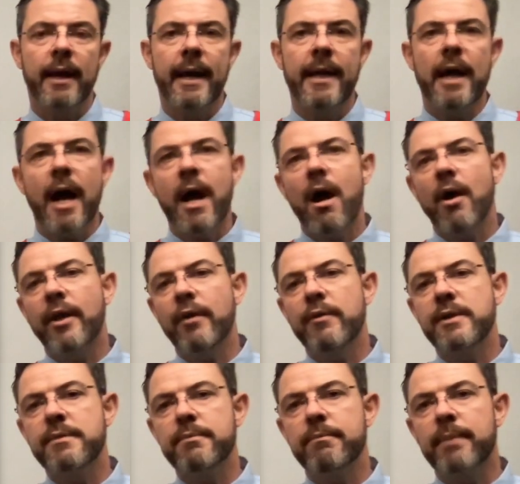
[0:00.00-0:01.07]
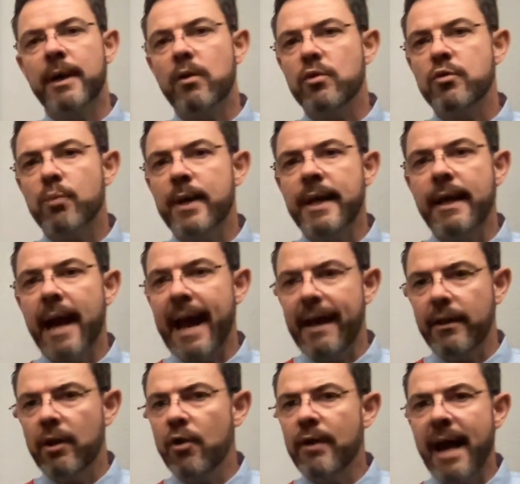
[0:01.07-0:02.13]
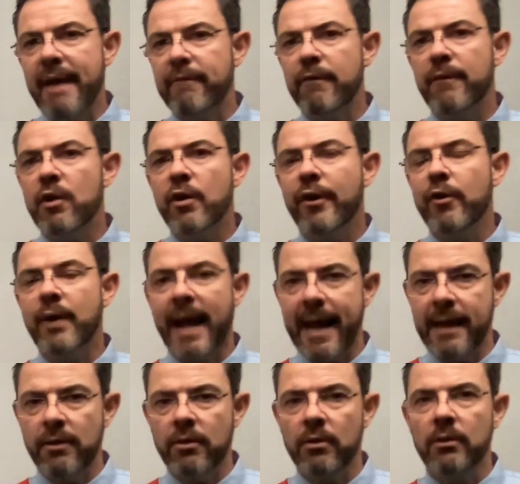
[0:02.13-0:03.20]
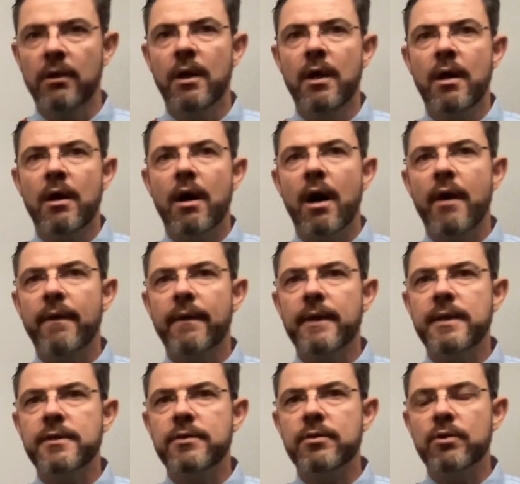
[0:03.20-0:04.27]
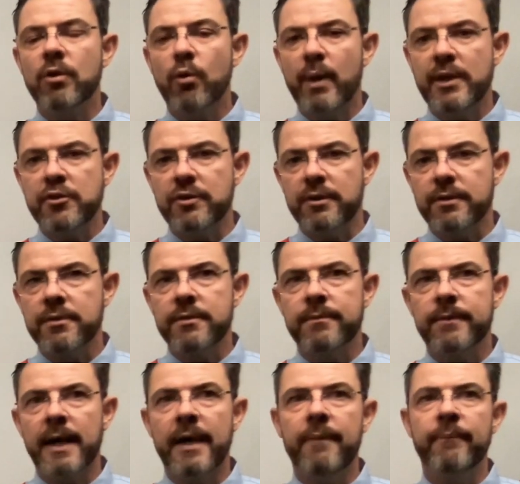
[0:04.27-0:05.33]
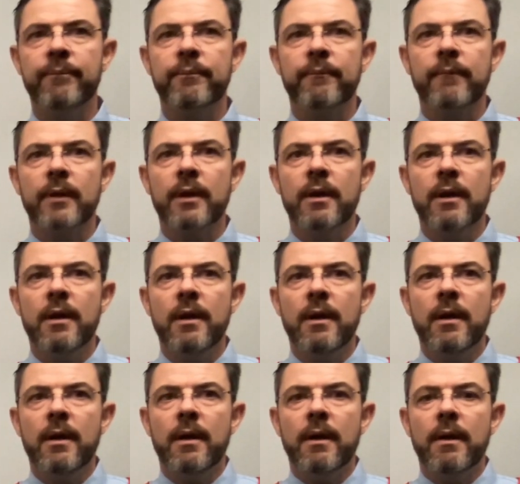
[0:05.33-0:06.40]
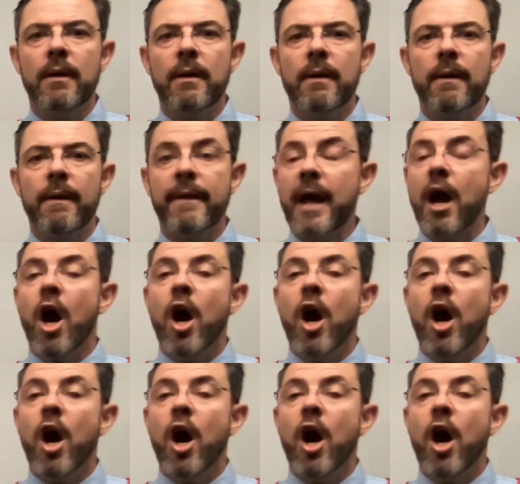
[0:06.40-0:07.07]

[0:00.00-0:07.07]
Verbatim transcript: And I argue it's because we don't have a very good handle on these two questions. Now, they